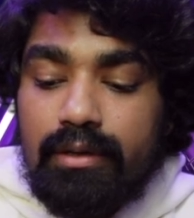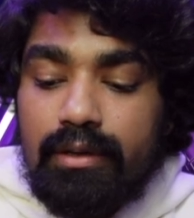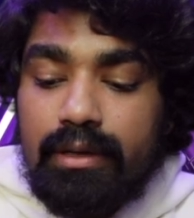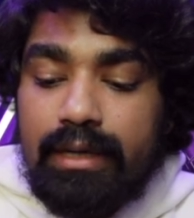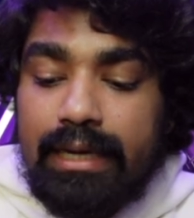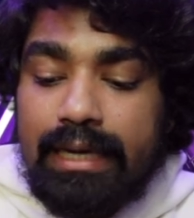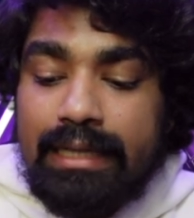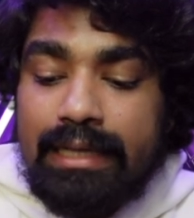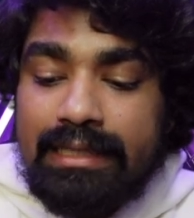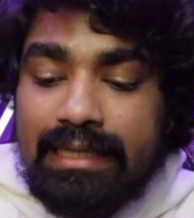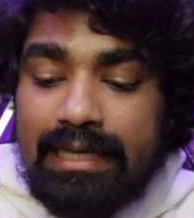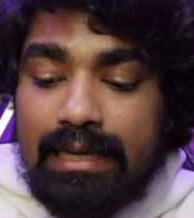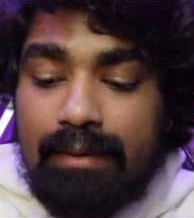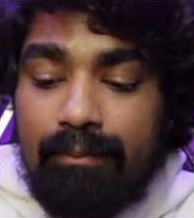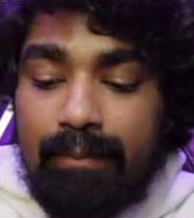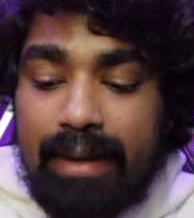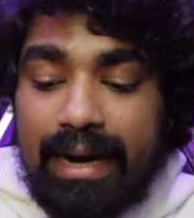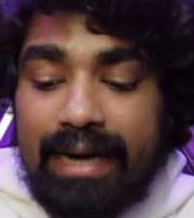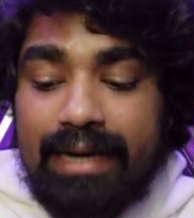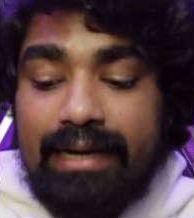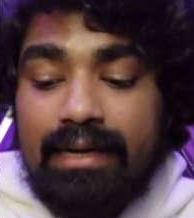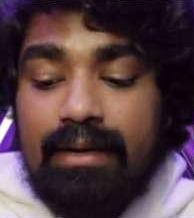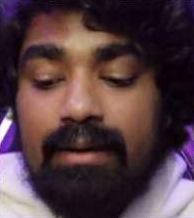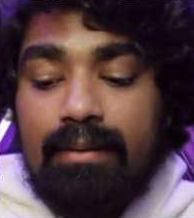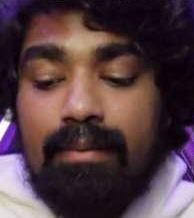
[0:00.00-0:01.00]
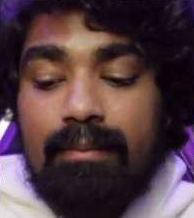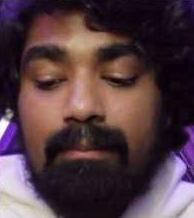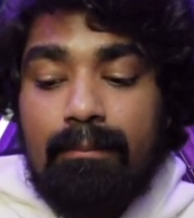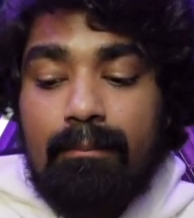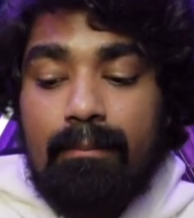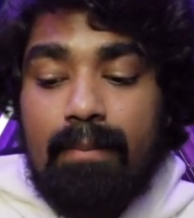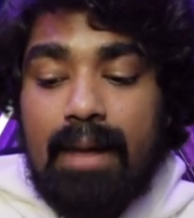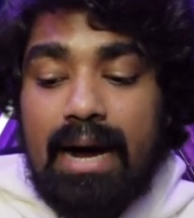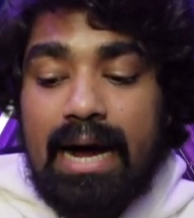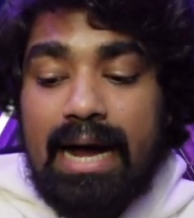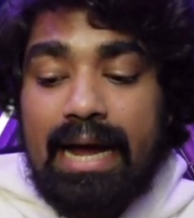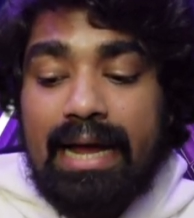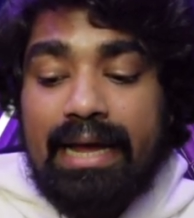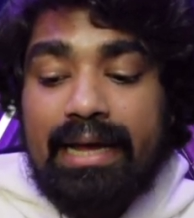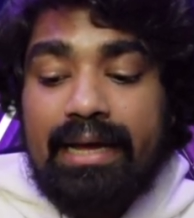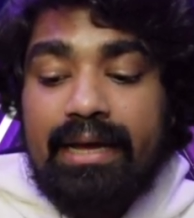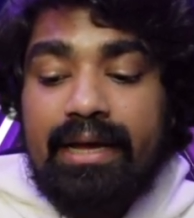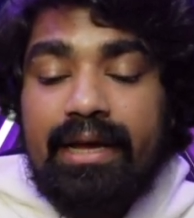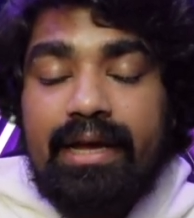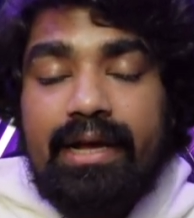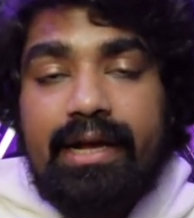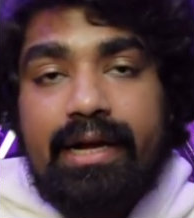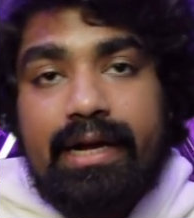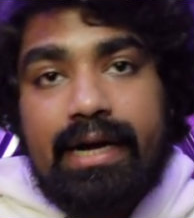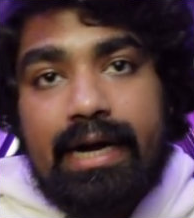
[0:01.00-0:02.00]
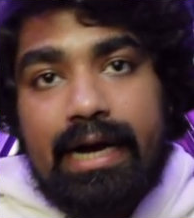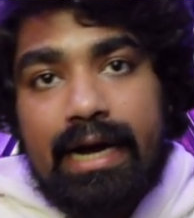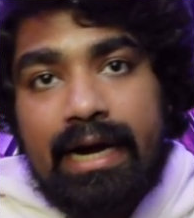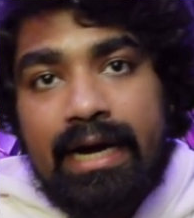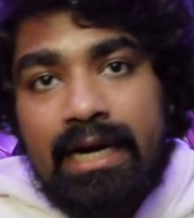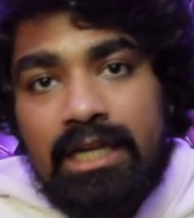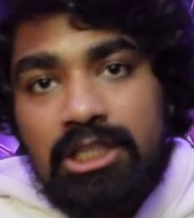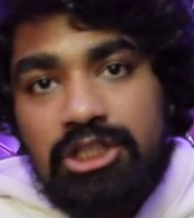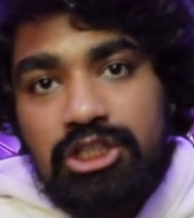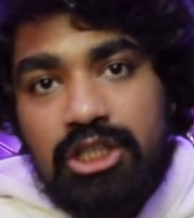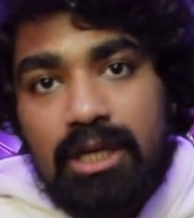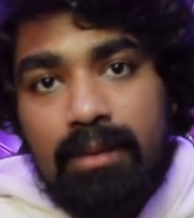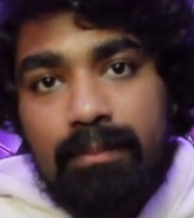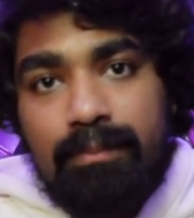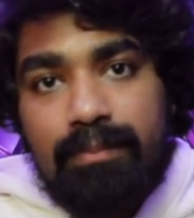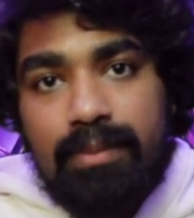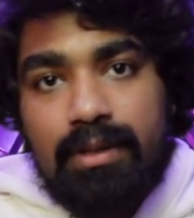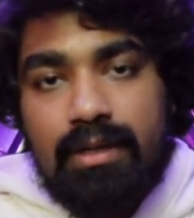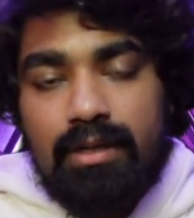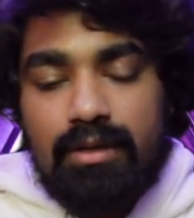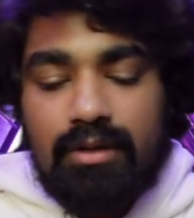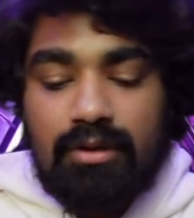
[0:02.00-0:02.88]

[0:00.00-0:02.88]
increment my current jump